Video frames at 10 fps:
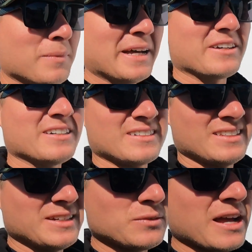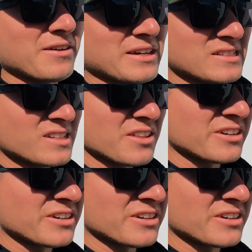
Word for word: better than when I raced the